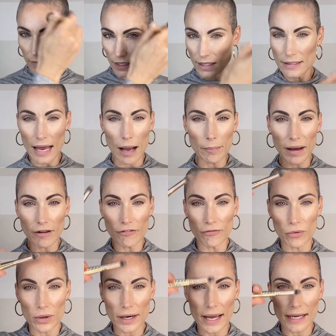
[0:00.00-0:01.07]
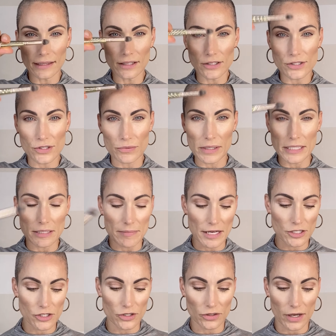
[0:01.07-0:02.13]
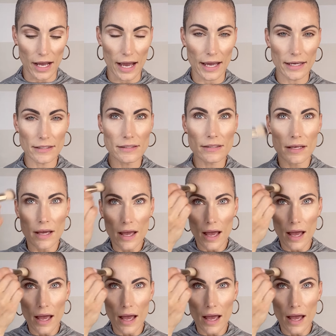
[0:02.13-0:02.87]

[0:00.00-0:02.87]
Now my forehead looks three-dimensional, guys.